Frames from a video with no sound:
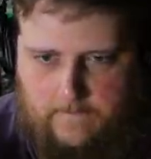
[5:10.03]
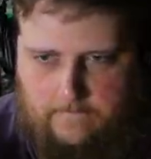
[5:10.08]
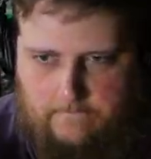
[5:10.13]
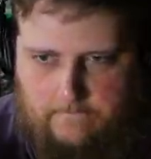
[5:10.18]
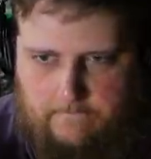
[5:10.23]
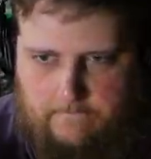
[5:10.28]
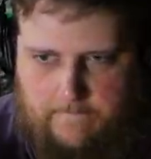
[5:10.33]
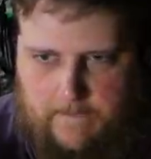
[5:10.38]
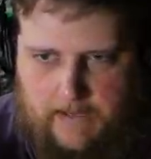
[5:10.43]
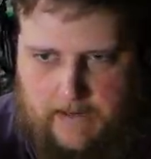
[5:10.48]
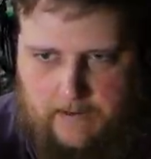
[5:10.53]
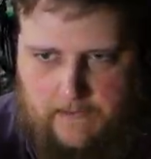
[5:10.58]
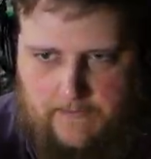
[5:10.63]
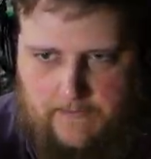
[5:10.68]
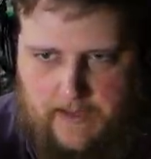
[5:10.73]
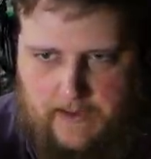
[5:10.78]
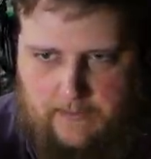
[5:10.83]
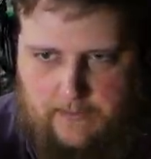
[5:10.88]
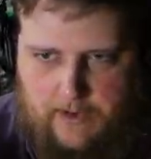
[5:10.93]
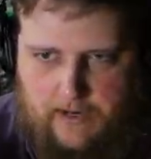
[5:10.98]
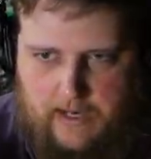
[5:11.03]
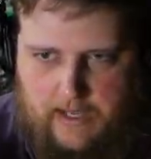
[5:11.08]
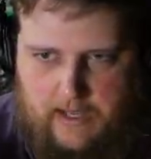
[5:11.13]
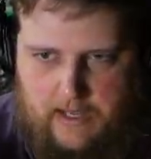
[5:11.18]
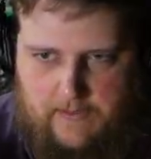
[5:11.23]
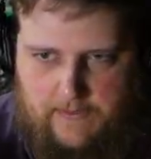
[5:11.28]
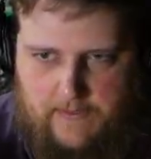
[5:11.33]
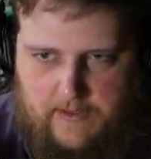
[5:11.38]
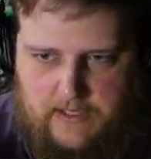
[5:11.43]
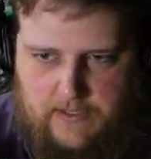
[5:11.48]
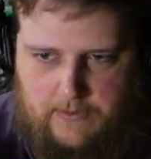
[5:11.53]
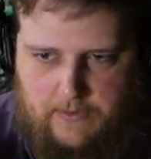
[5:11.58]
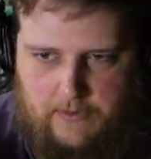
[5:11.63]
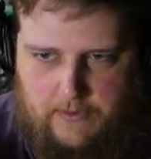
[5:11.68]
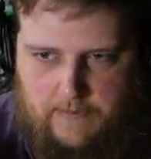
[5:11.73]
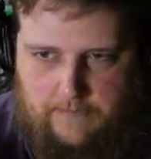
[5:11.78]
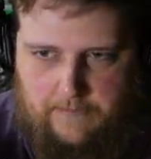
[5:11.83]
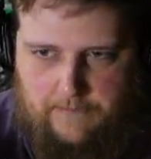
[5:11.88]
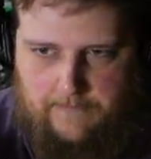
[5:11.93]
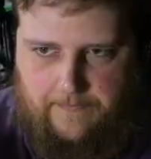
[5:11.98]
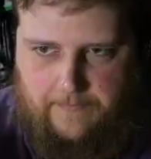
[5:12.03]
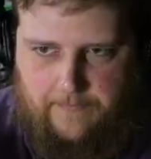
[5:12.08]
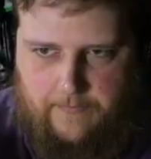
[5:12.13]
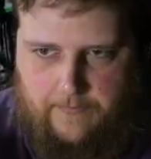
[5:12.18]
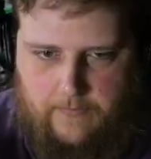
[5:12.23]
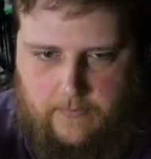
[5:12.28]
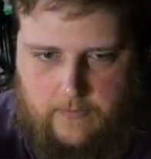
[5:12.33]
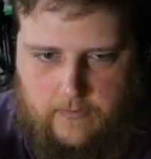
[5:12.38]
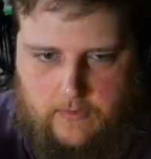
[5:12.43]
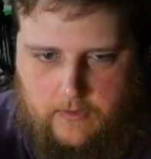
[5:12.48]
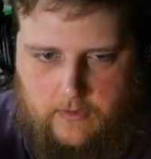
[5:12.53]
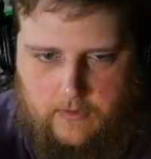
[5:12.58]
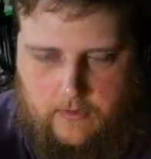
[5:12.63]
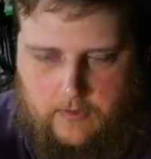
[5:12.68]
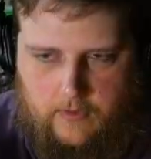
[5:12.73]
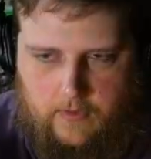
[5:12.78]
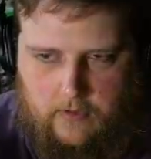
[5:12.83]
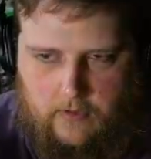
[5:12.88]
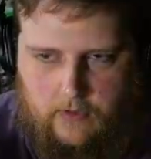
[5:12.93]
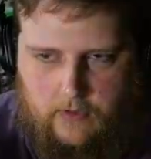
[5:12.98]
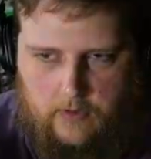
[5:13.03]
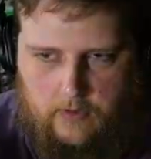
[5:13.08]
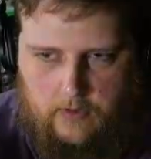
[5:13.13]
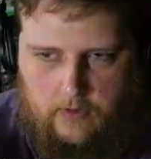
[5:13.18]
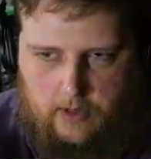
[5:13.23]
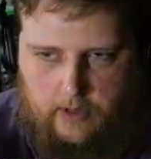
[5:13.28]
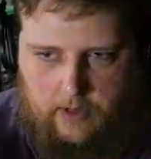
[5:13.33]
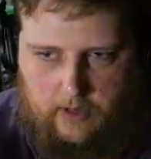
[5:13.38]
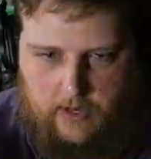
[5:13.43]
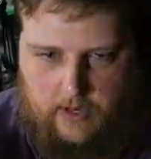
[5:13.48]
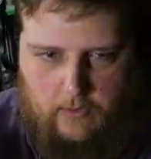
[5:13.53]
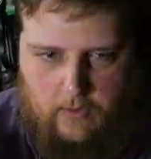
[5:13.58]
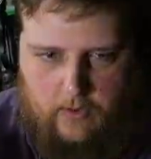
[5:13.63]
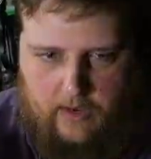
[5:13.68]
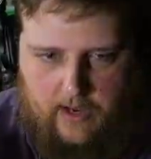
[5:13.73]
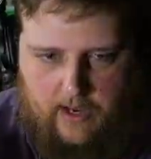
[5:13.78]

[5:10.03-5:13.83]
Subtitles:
I don't think we're going to hit this one. No, not quite.